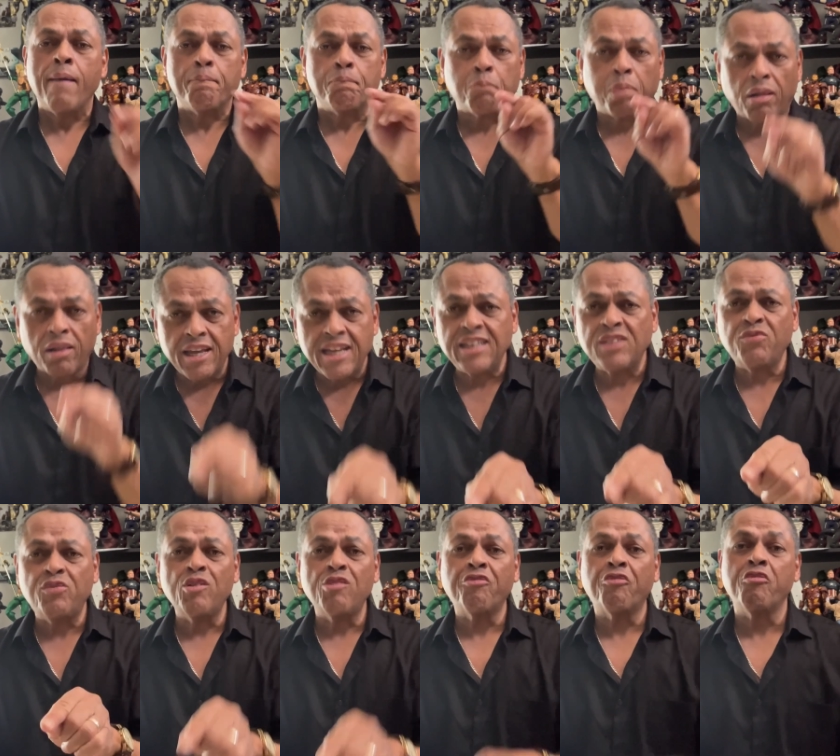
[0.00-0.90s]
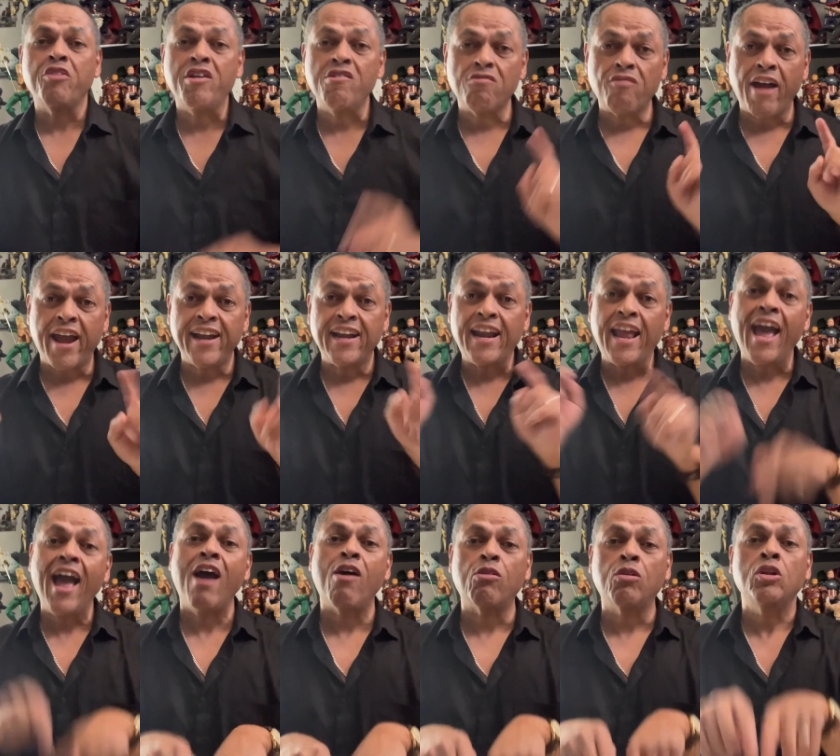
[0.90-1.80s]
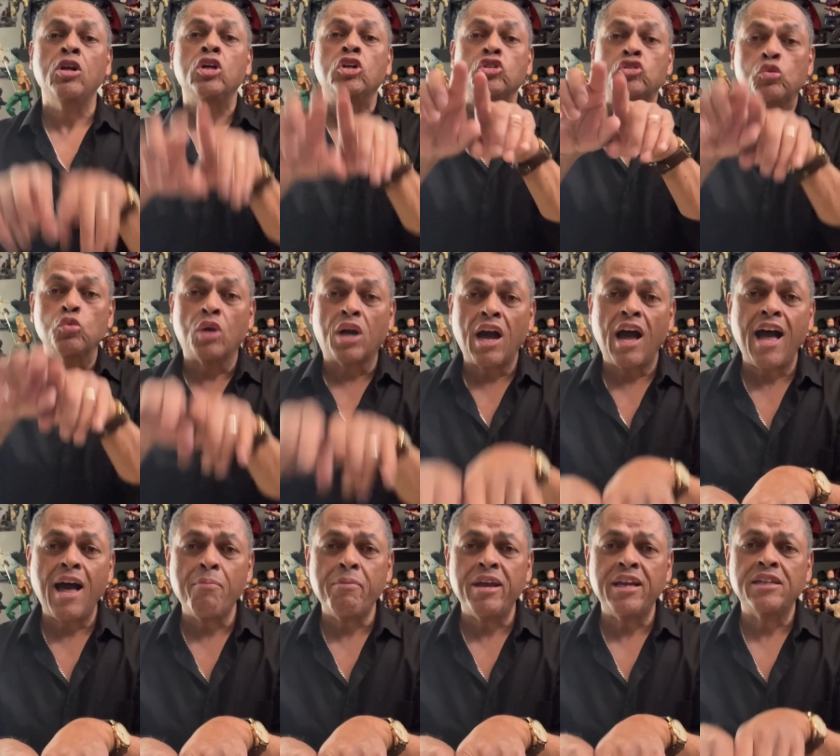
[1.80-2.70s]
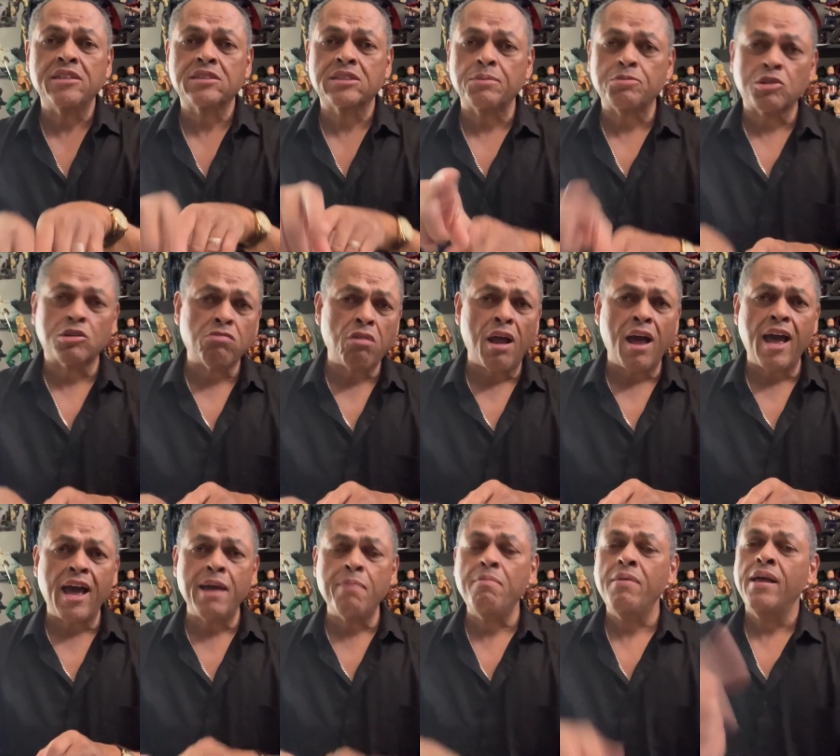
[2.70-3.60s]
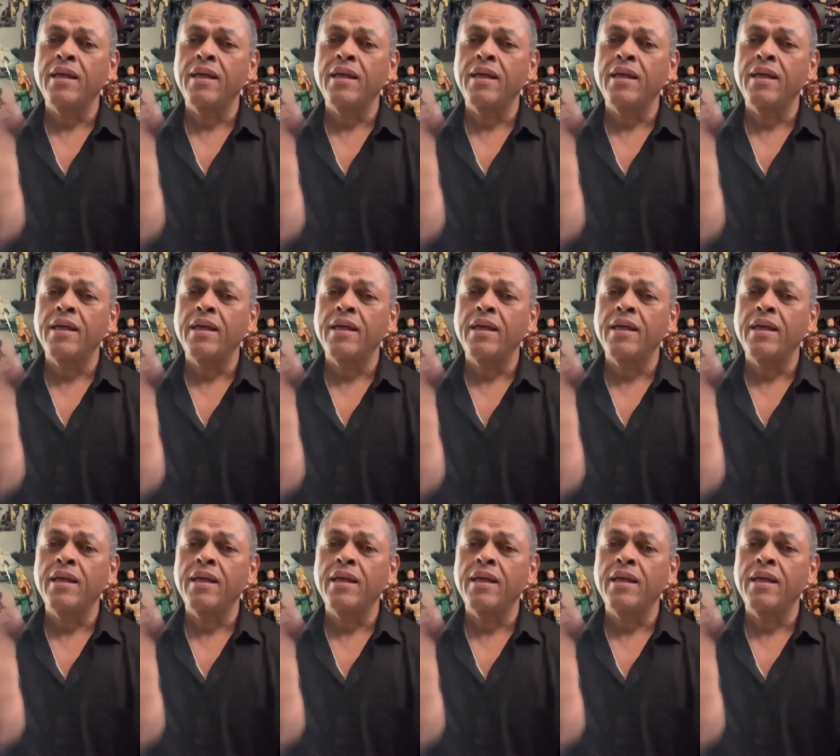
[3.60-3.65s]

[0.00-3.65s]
please feel free right now to comment, subscribe,